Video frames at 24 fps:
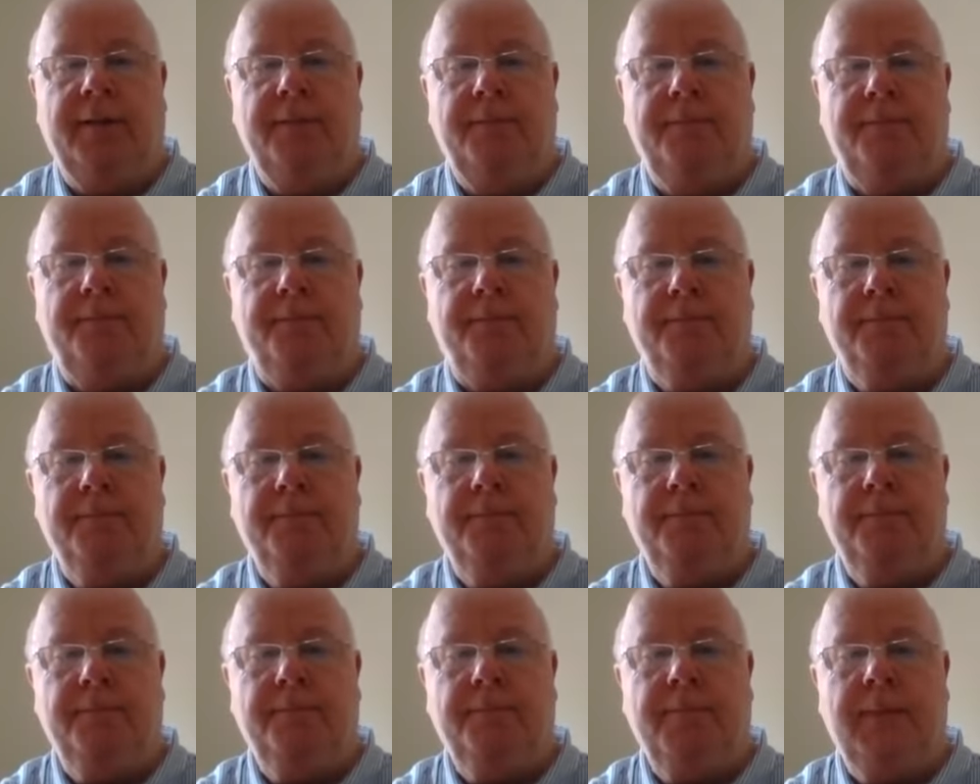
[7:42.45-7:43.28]

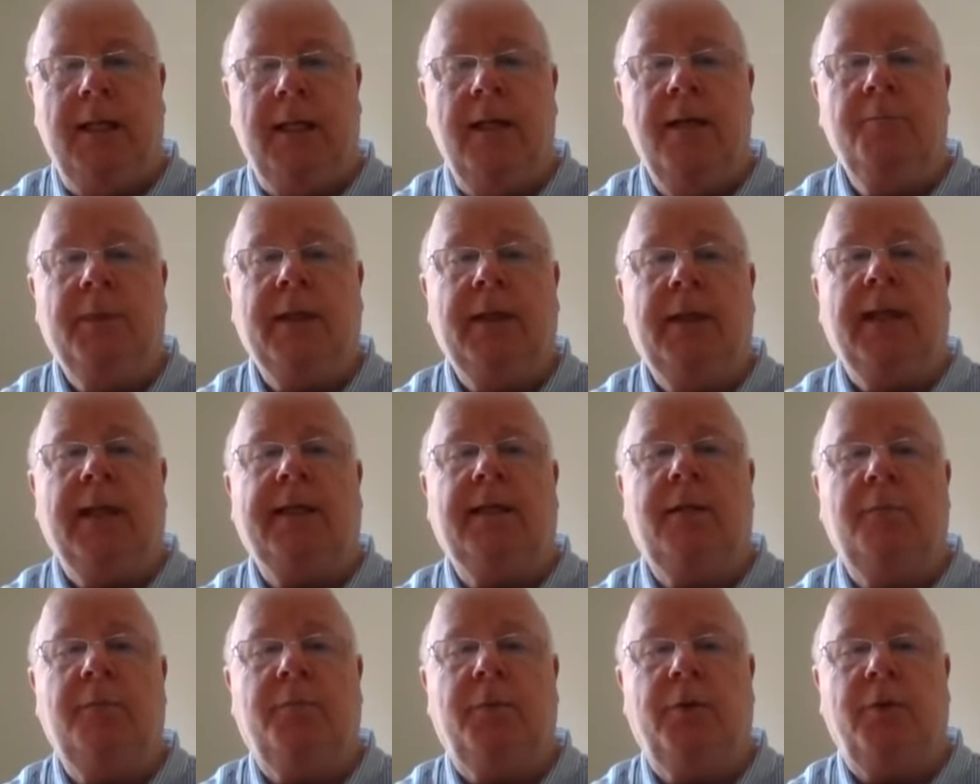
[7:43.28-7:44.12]
A bit
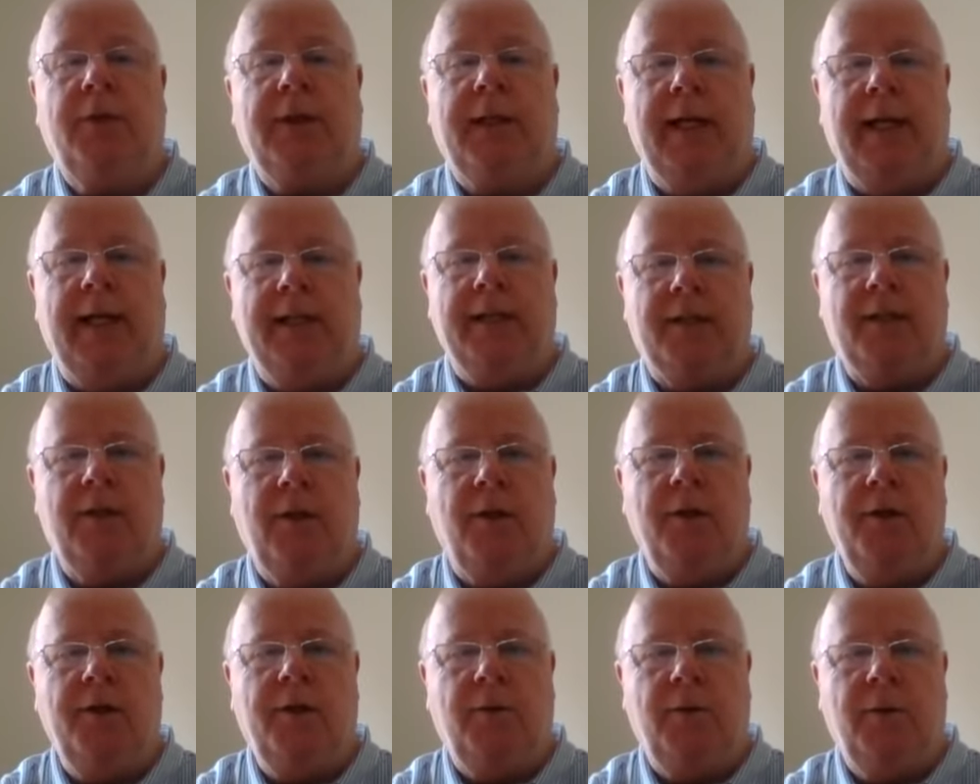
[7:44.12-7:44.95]
like the poor guys
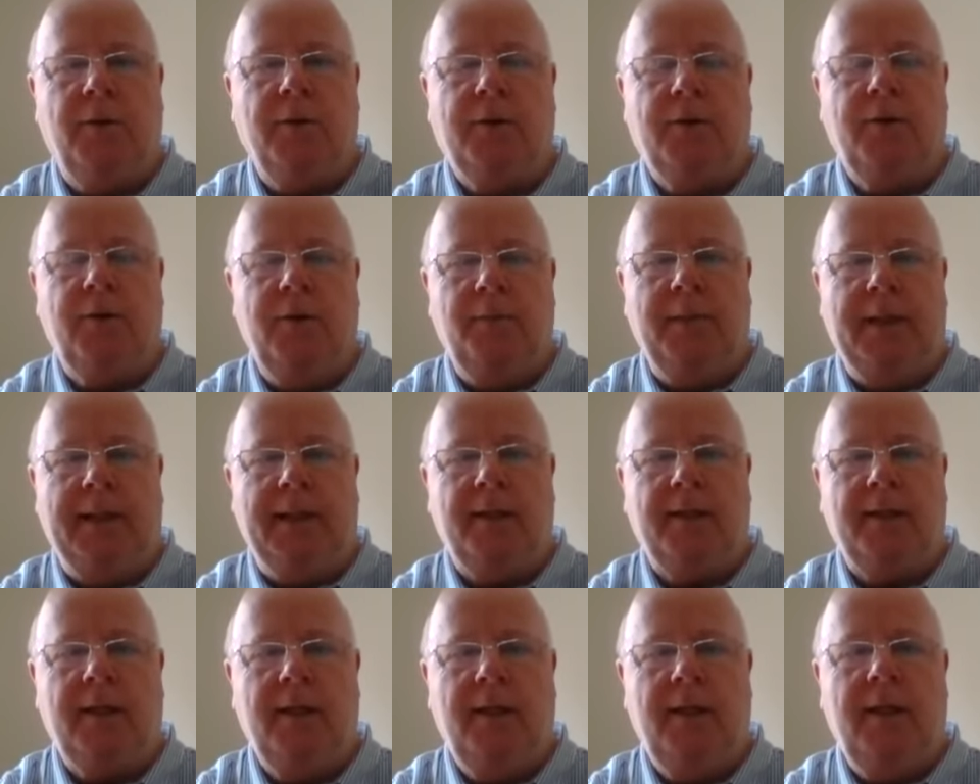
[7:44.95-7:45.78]
on the road to
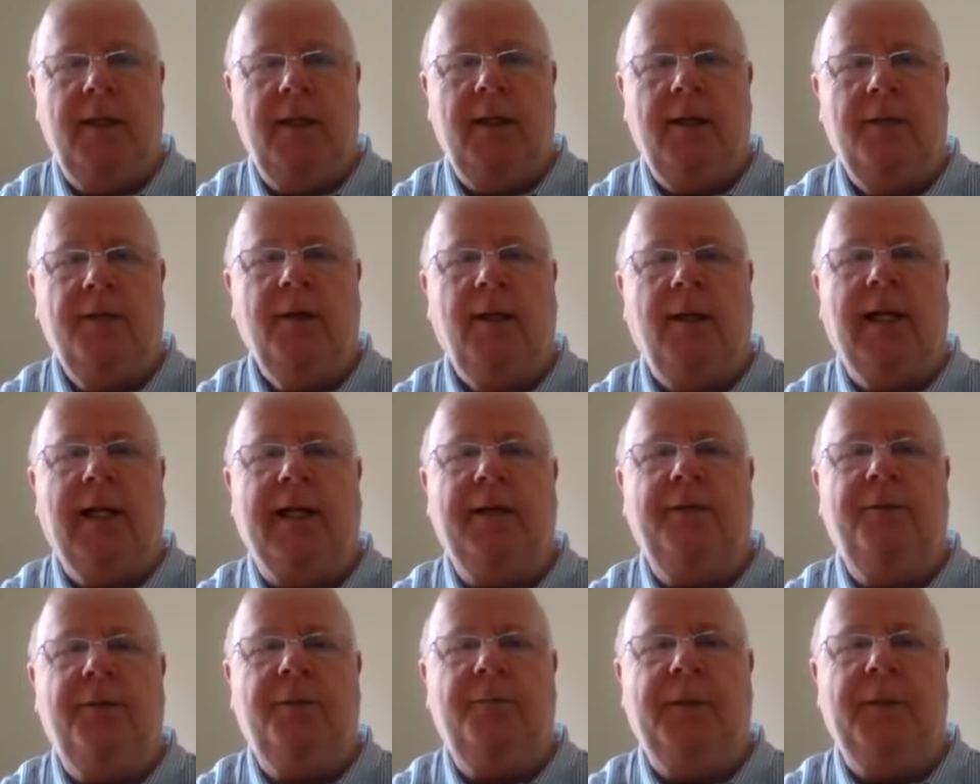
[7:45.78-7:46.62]
Emmaus. The
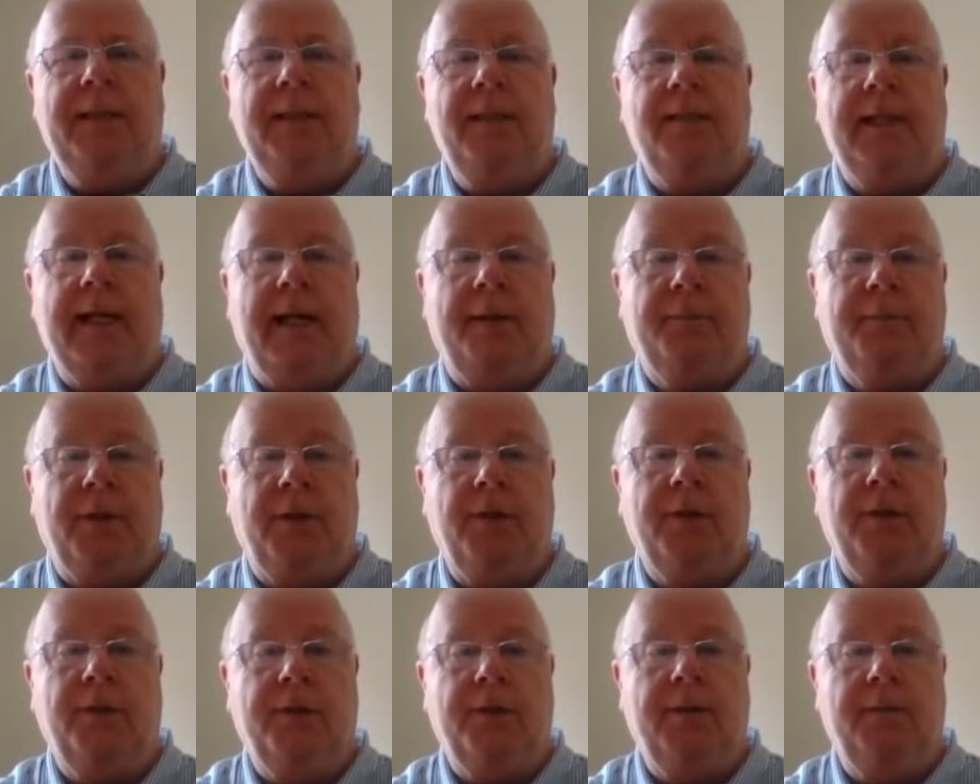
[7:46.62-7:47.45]
life had been zapped
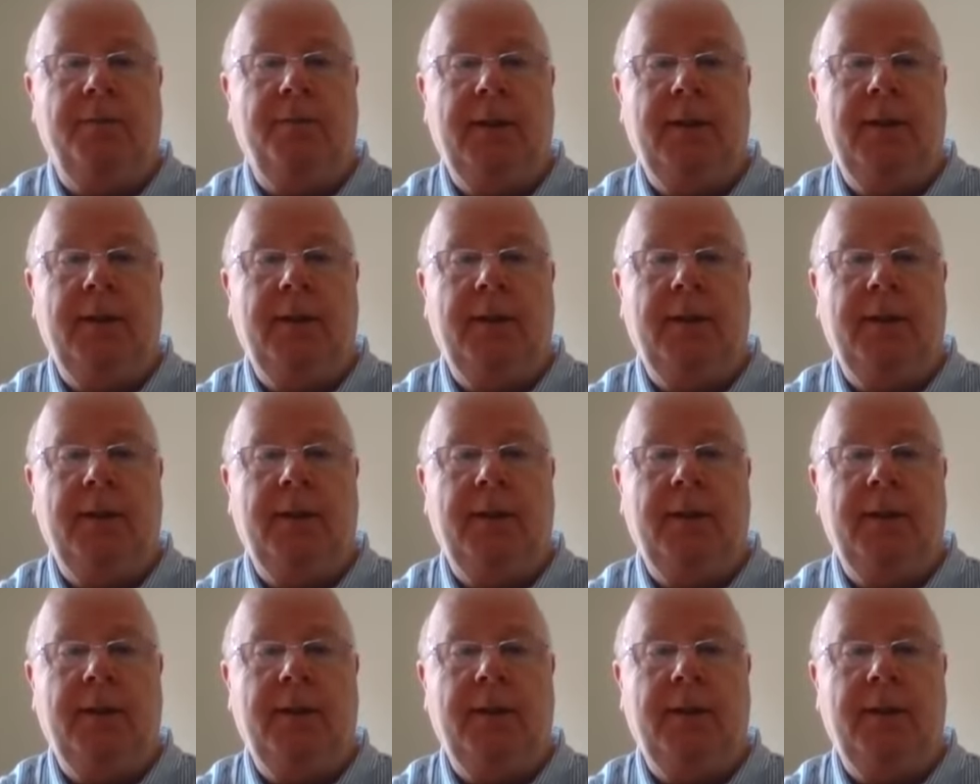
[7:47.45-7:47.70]
out of them.